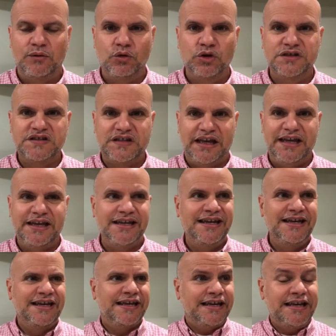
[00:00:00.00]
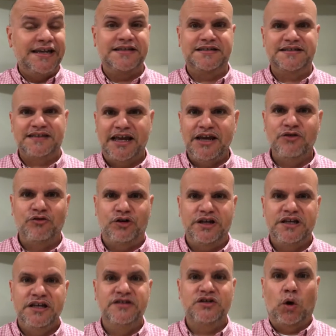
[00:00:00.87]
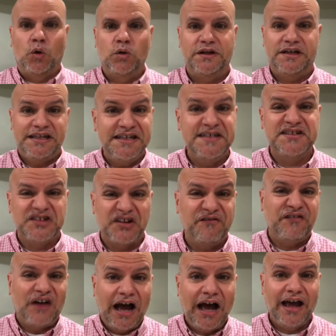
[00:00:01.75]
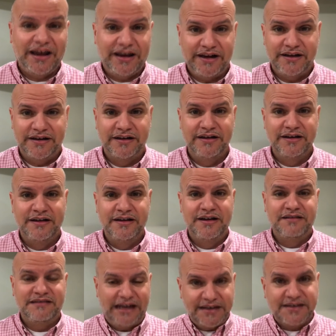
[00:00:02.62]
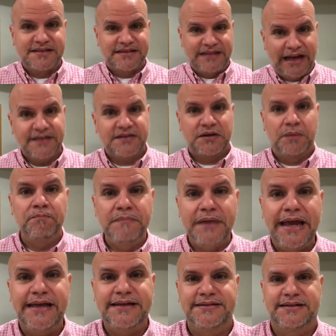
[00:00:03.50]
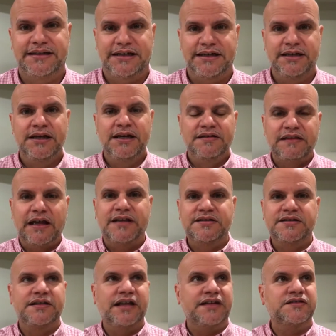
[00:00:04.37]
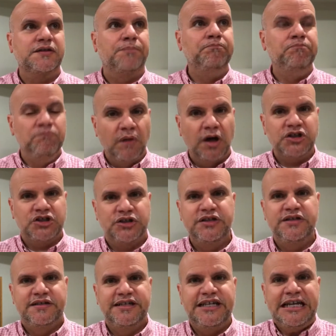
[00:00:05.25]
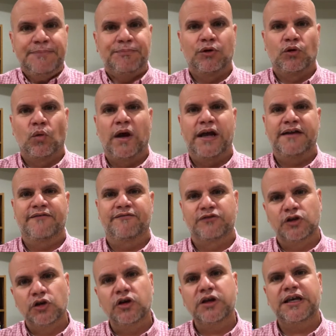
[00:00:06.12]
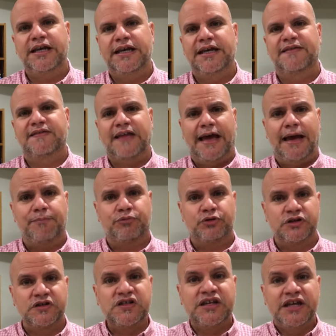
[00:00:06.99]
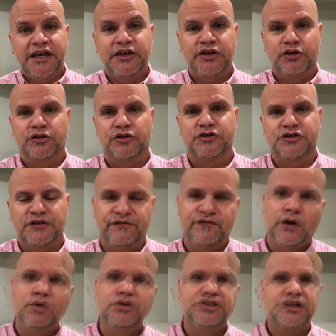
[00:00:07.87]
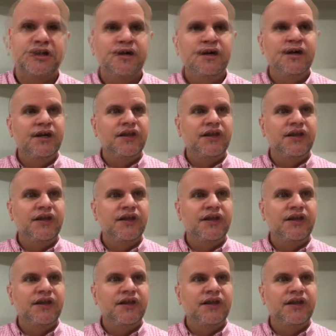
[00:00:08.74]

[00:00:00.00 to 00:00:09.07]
We're saying he is sacred, he is holy, he's divine. That's amazing. That's a much deeper way of looking at that particular devotion.